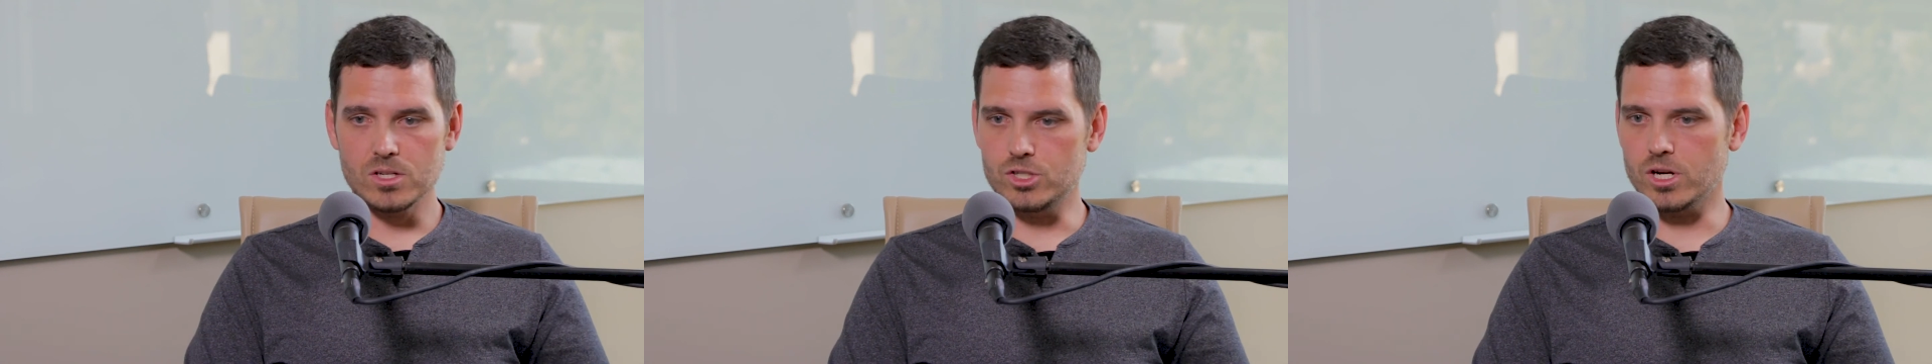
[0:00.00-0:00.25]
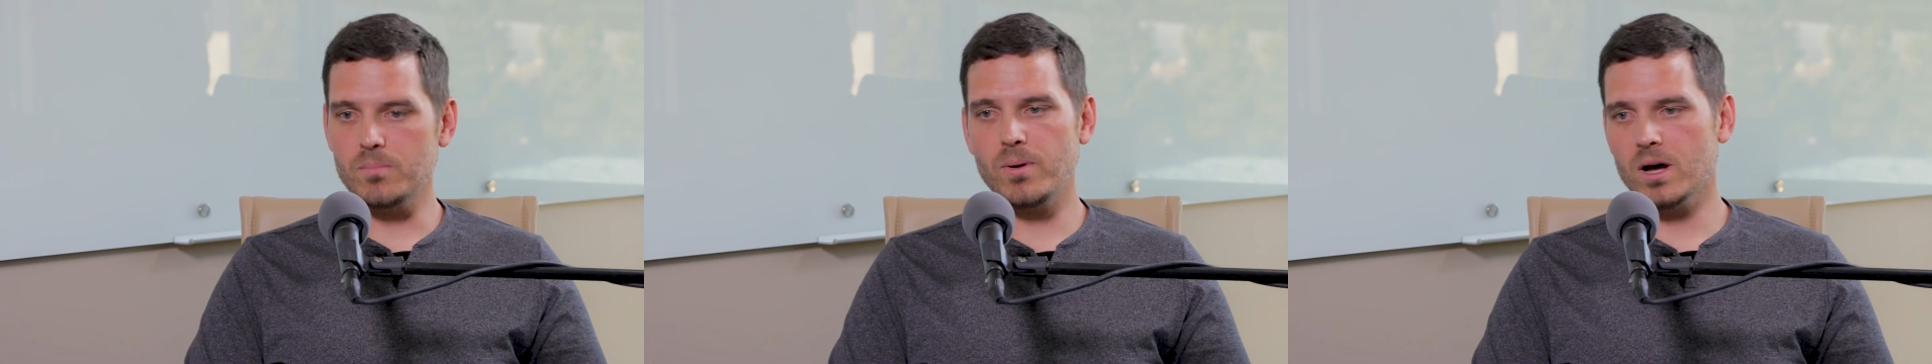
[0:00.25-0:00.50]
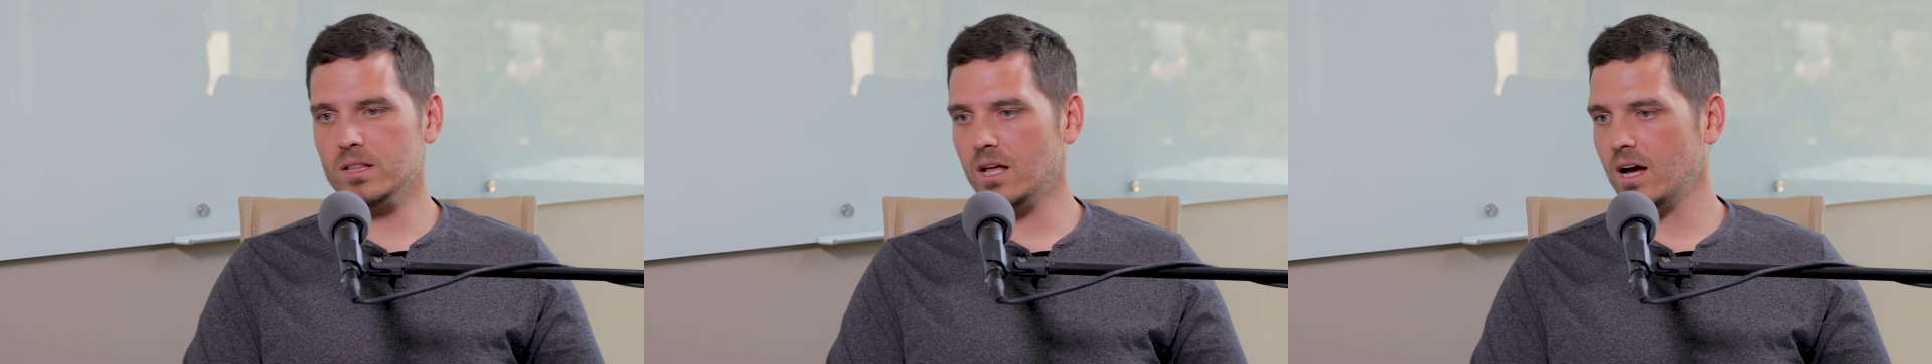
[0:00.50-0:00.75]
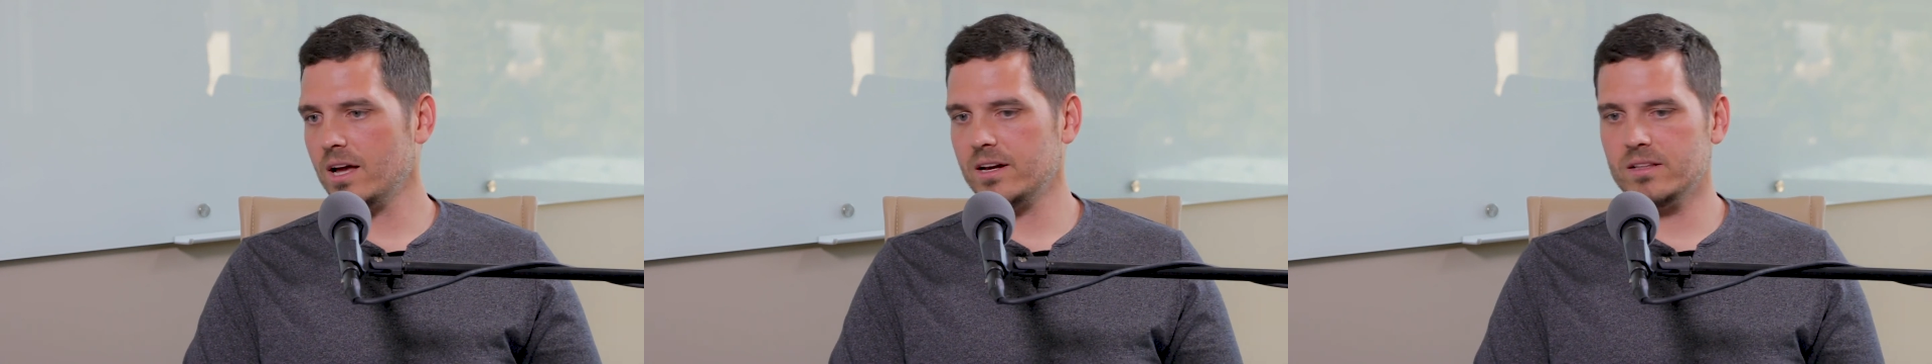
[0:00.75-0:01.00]
jump
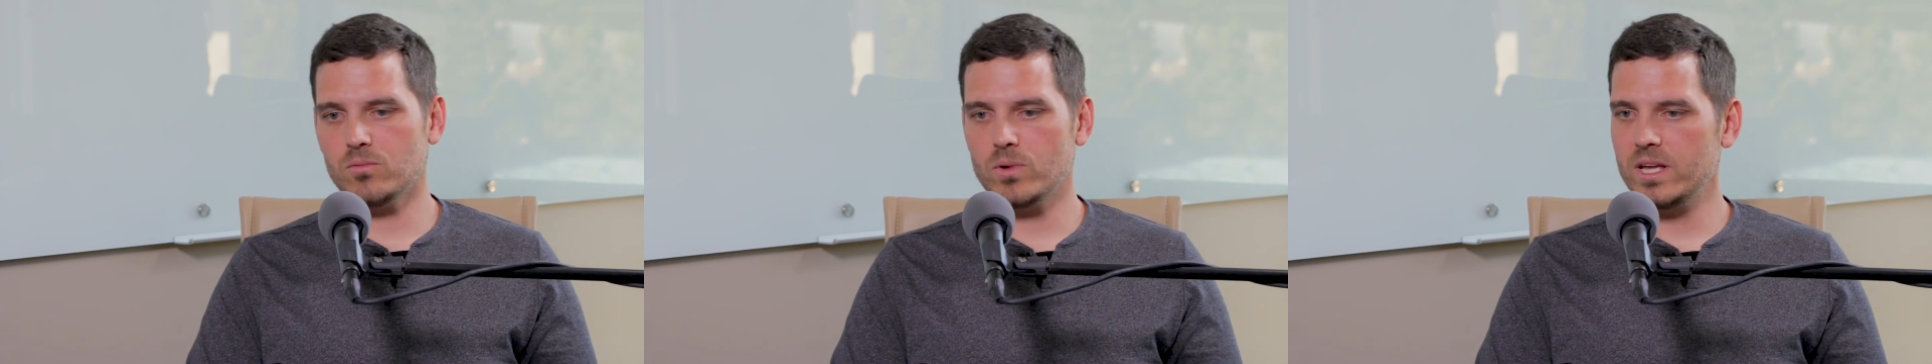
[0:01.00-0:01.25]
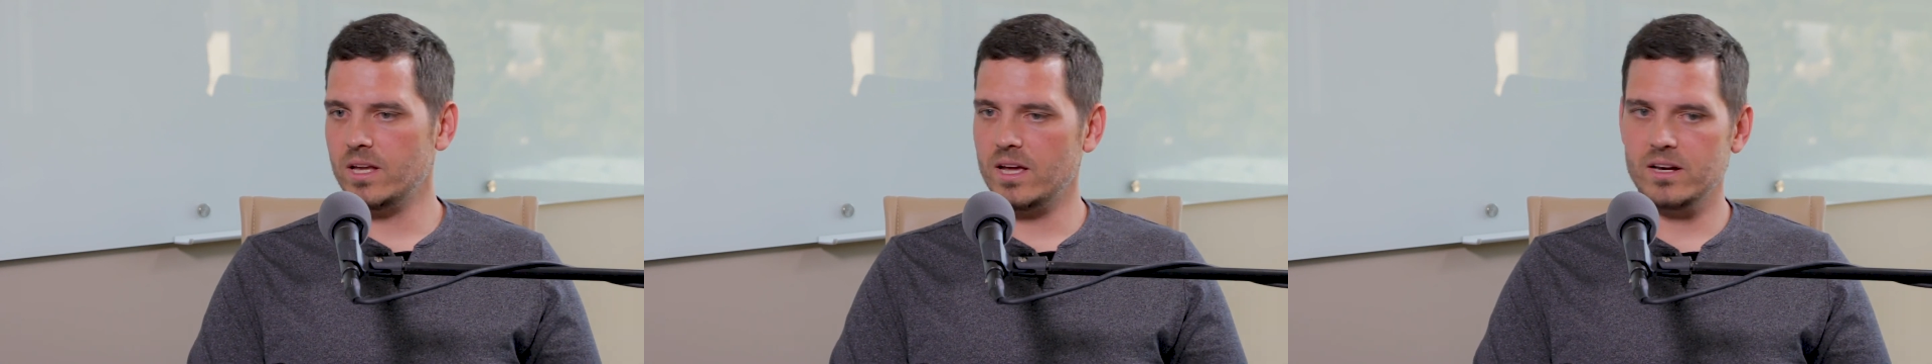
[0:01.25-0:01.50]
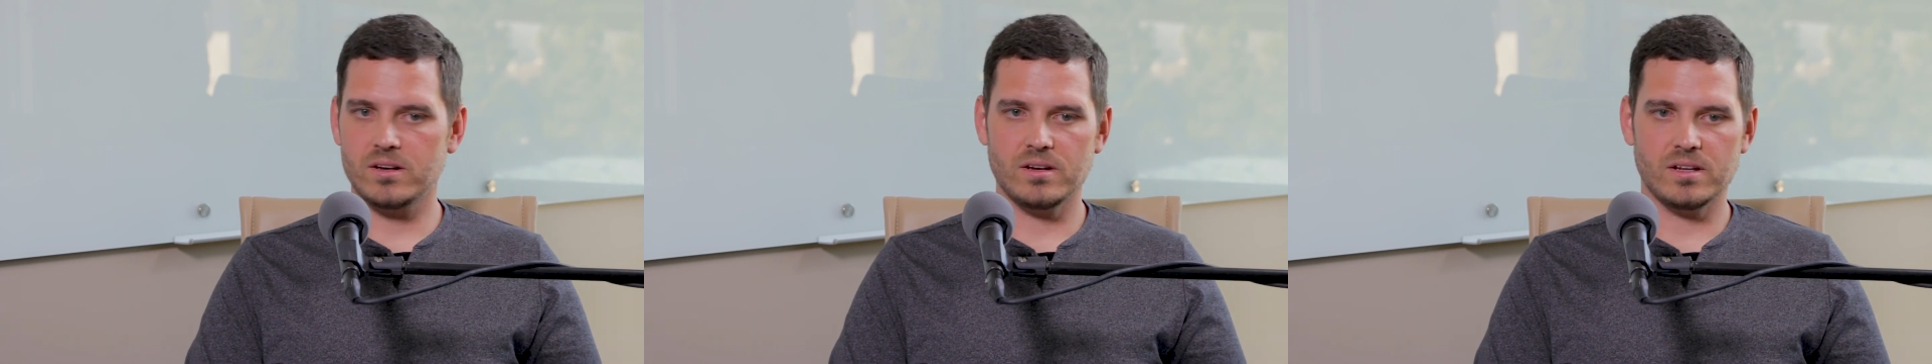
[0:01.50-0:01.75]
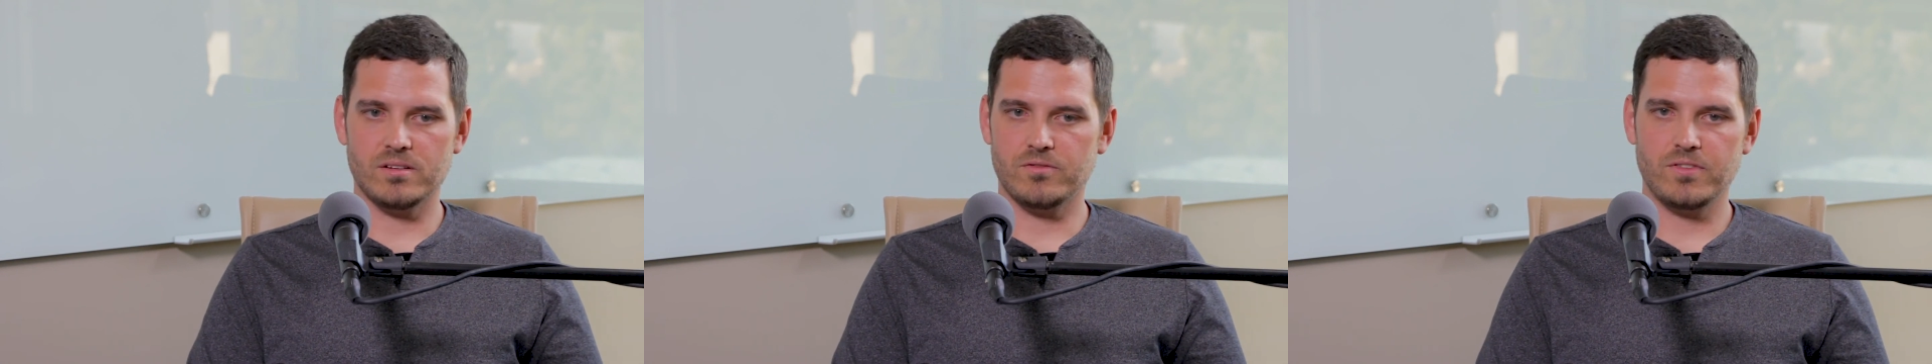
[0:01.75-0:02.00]
online in the weekend
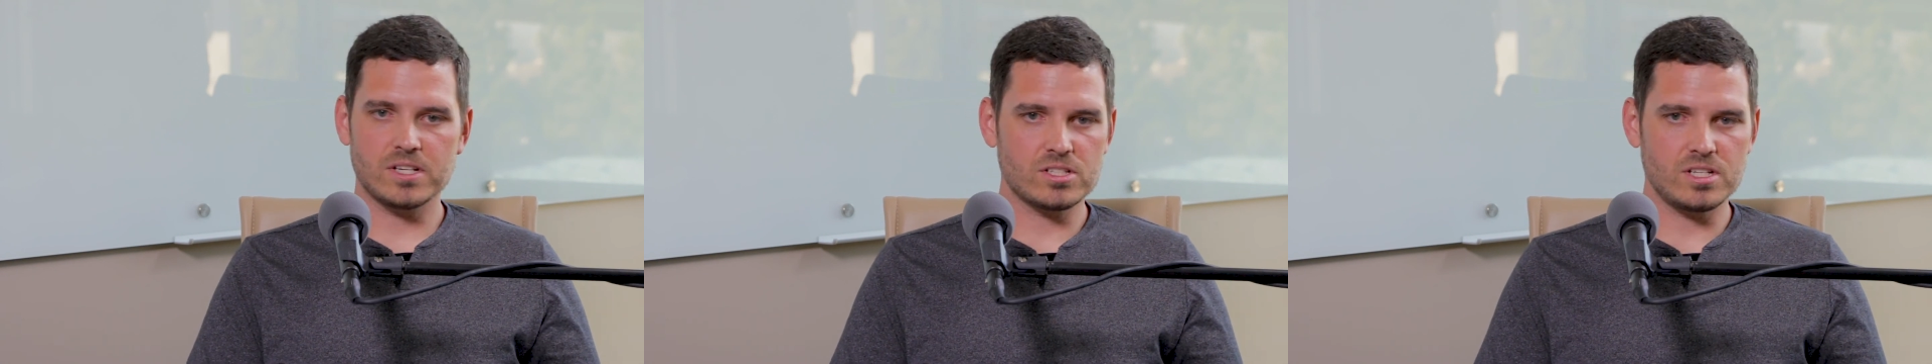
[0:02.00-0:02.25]
and fix